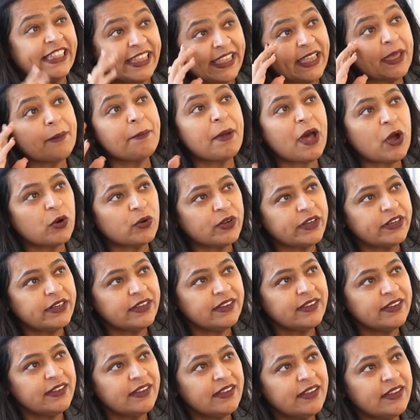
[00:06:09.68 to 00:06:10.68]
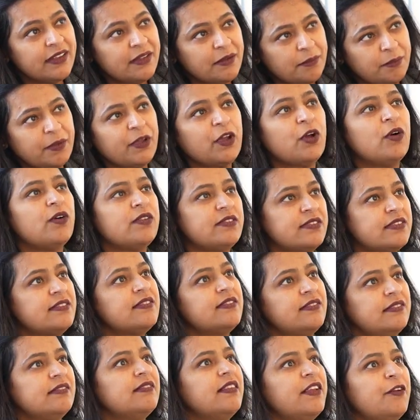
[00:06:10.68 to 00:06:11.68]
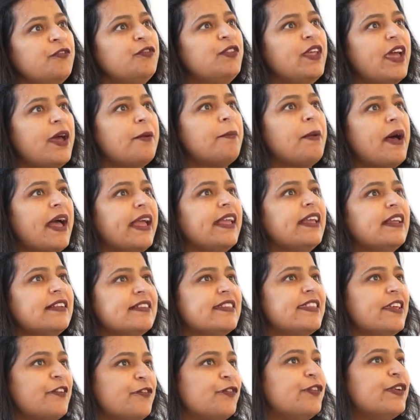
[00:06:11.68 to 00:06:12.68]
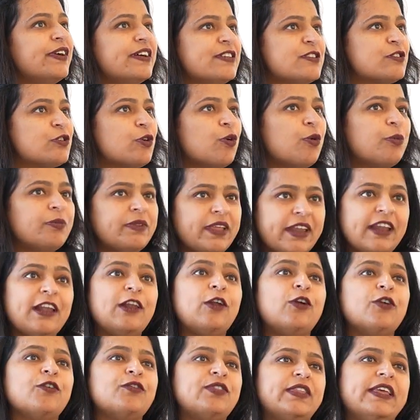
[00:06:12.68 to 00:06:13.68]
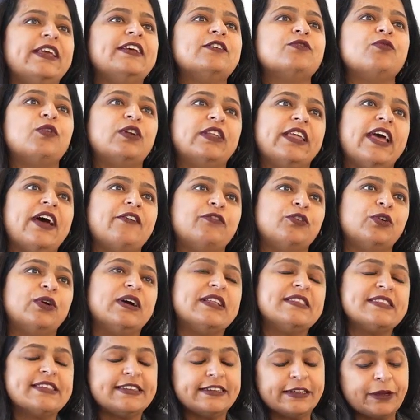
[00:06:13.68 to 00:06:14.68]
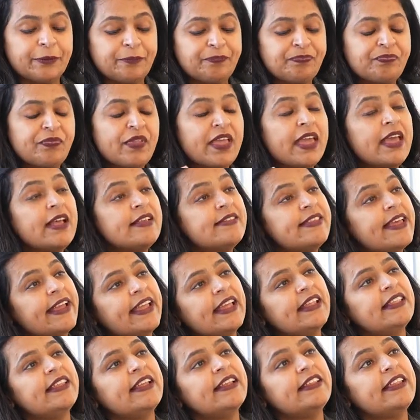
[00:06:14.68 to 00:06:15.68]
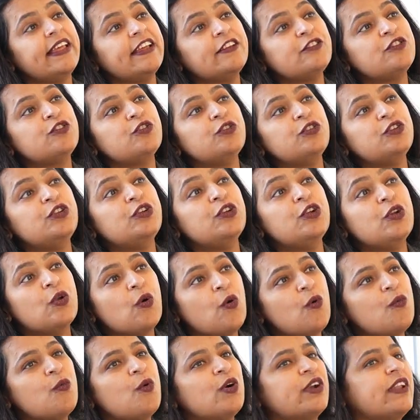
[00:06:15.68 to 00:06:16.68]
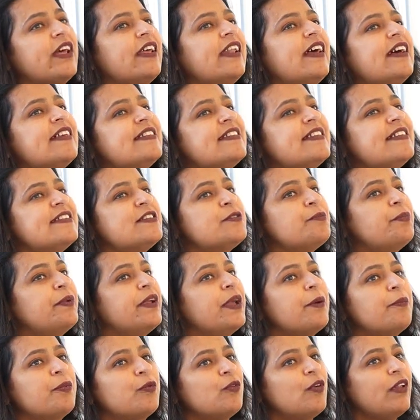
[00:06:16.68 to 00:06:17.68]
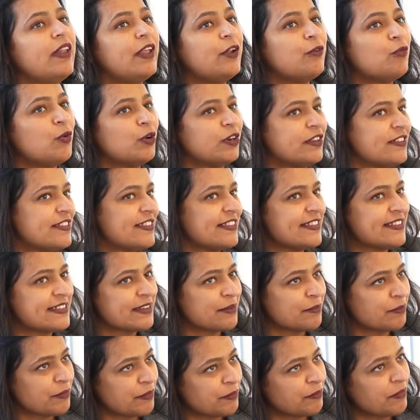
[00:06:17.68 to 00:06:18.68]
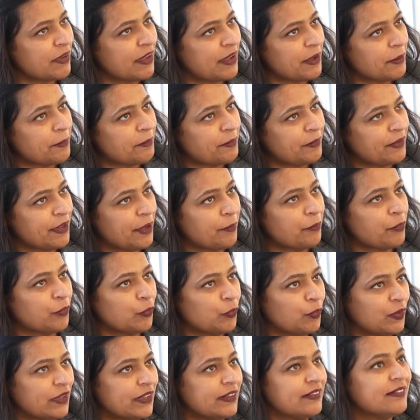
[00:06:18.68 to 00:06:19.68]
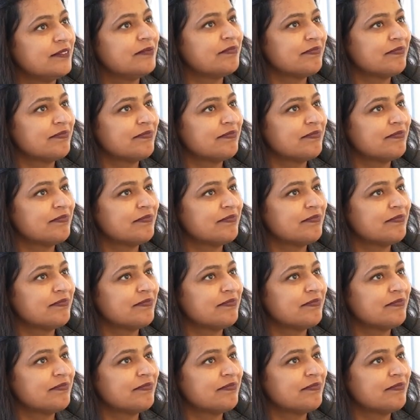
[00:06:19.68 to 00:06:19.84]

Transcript: think about it. Because if they are buying, it's their first home, there are a lot of things what they have to consider. Second thing, they should know what are assessed pre-approval and what is system pre-approval,